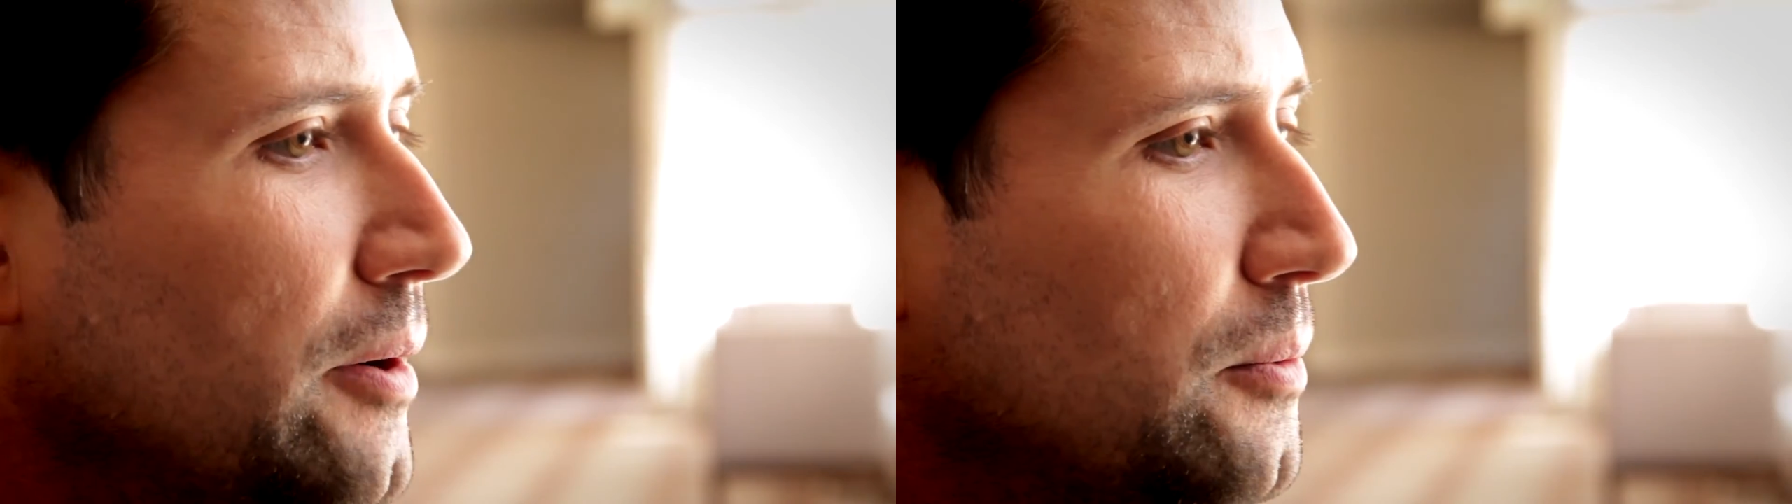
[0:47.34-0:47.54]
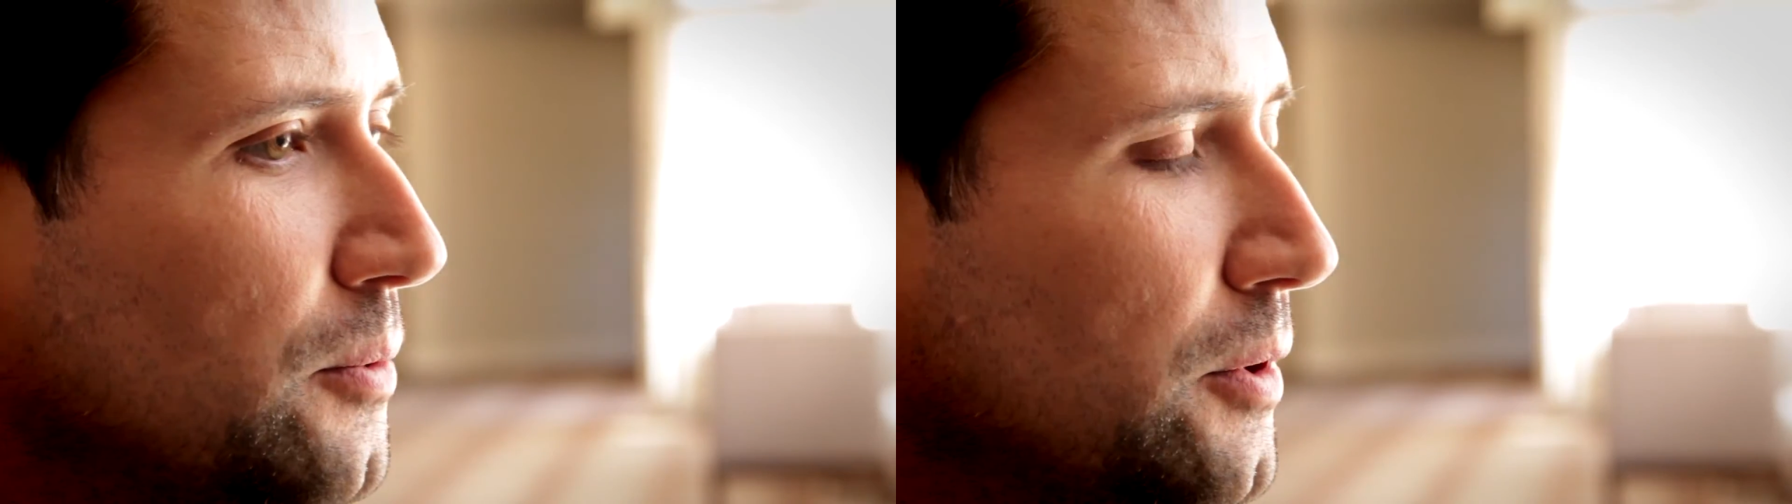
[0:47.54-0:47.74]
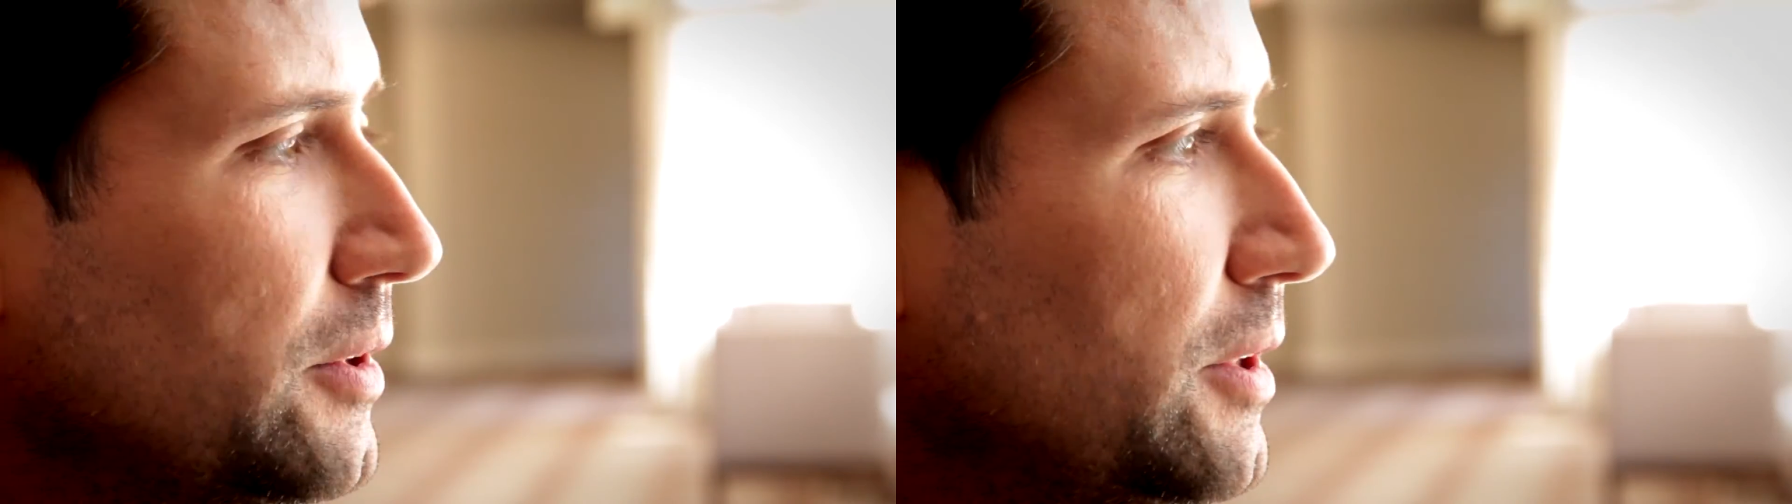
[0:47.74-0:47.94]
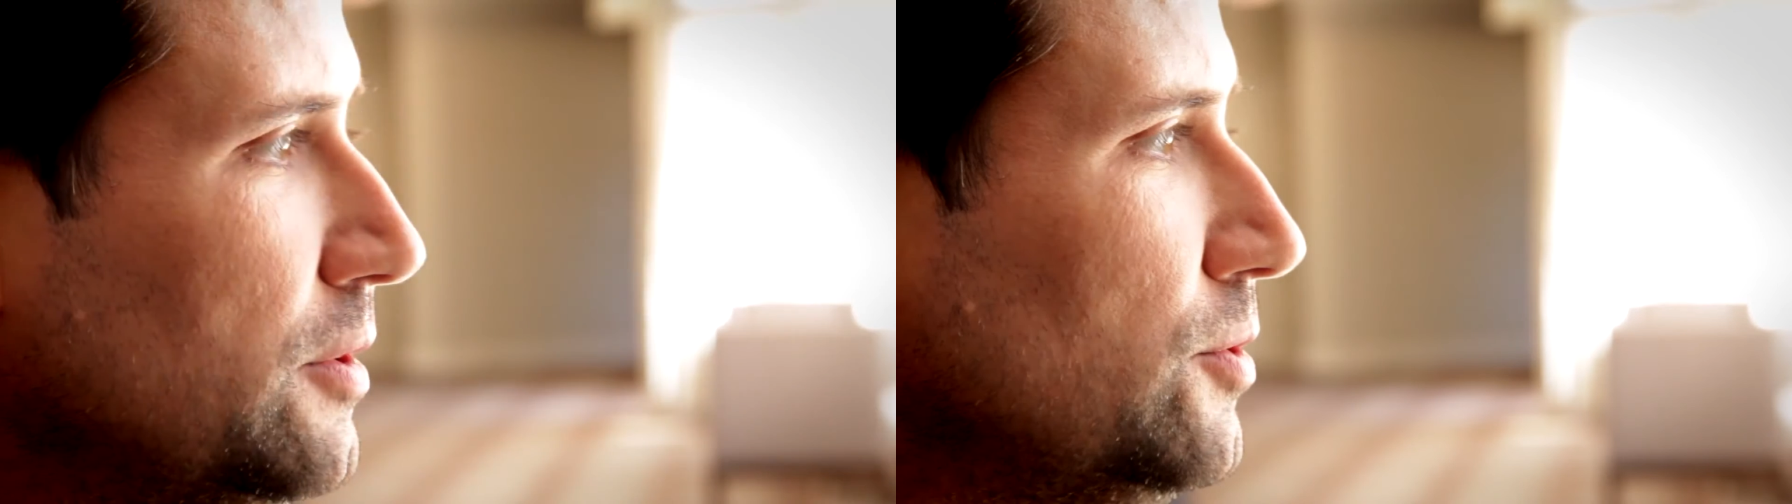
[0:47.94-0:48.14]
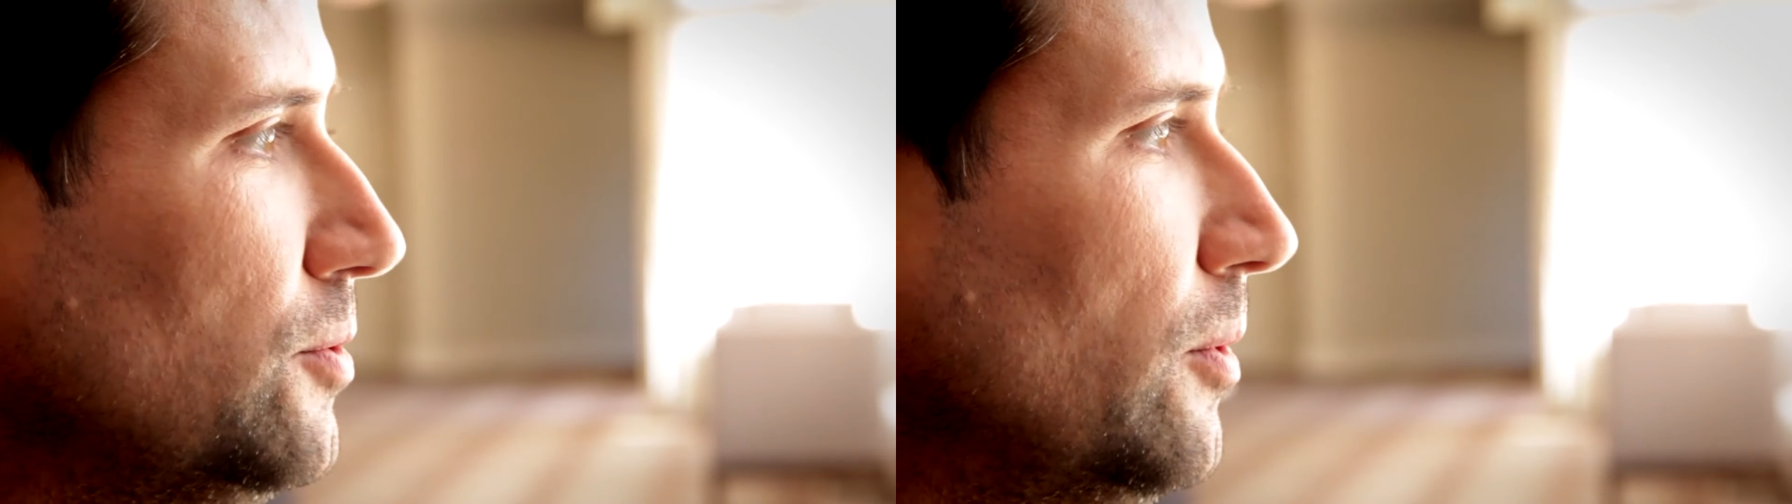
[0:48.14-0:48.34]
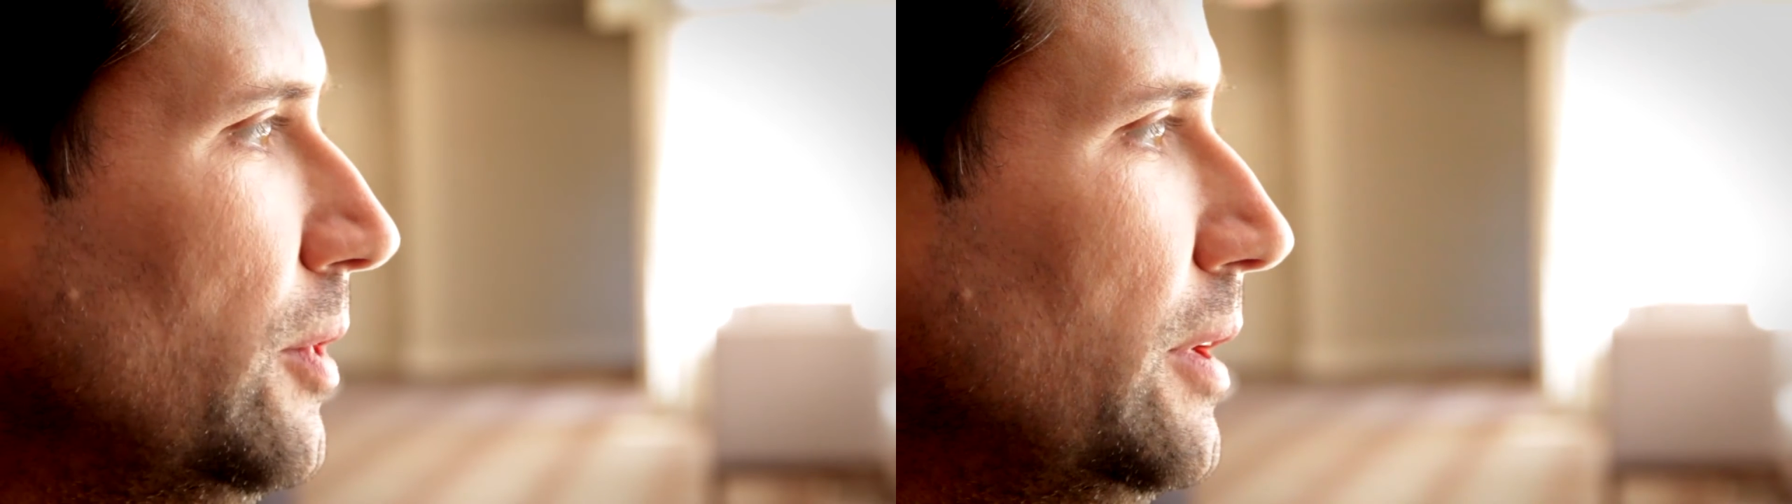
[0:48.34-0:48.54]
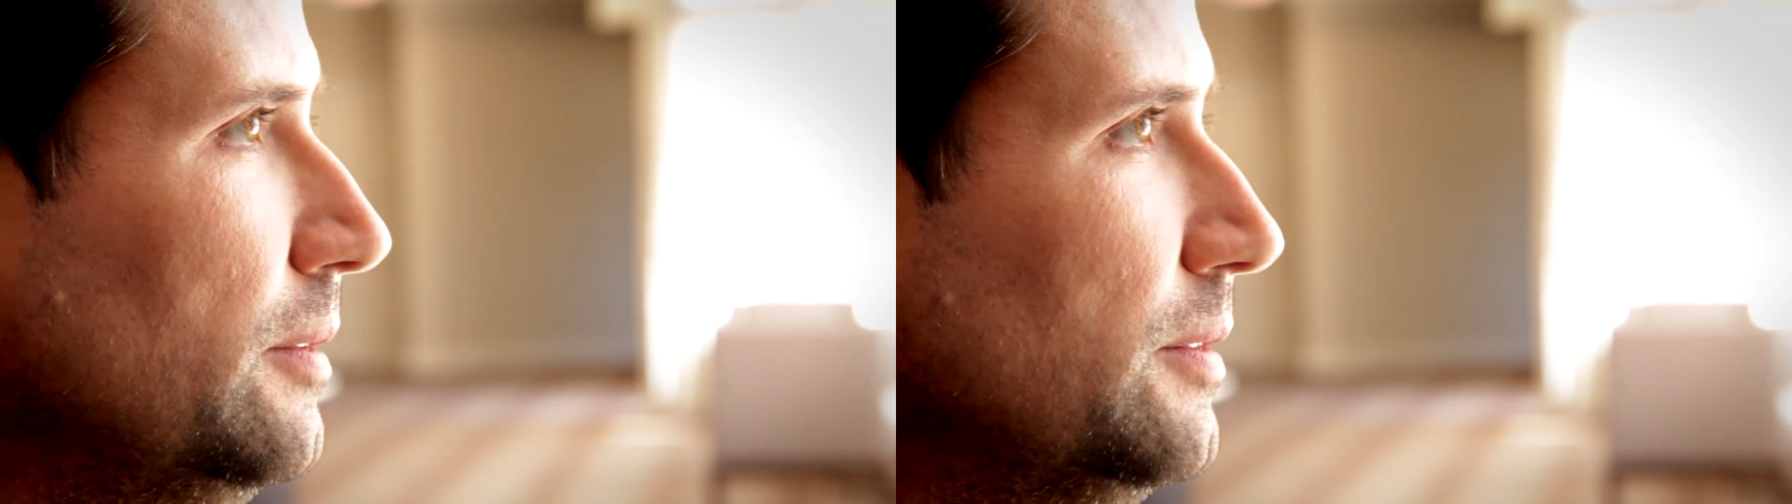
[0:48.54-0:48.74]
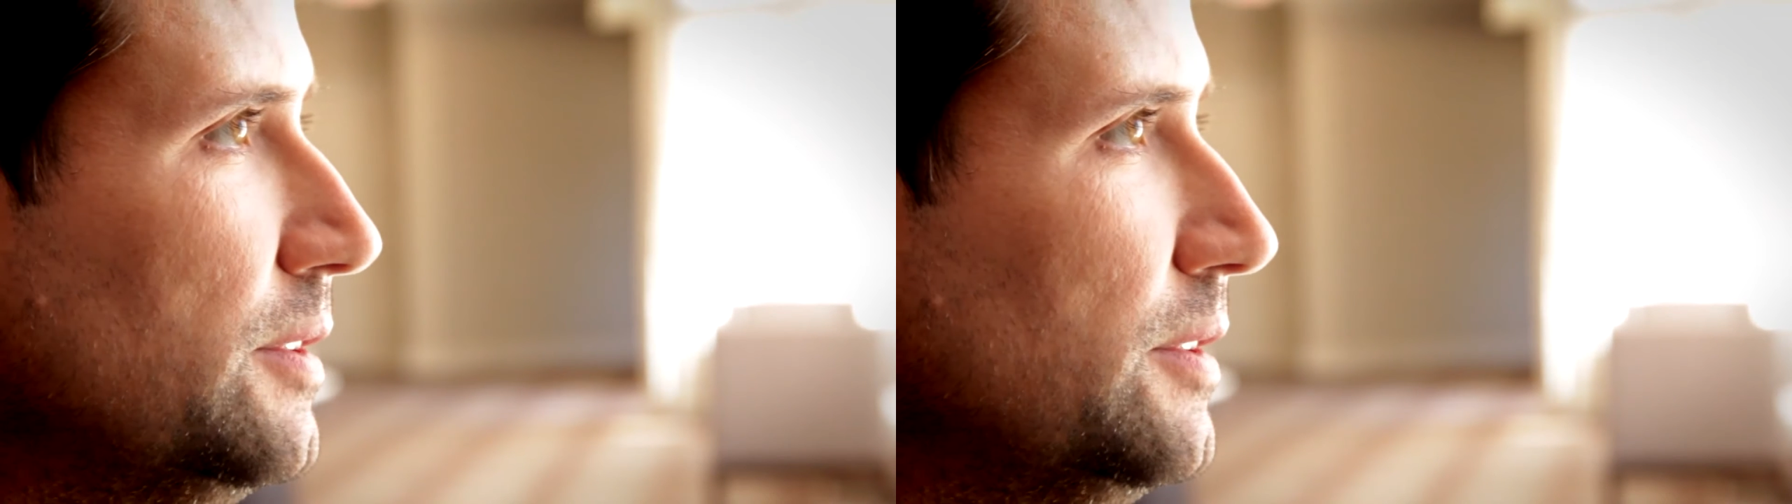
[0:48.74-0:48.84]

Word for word: really enjoy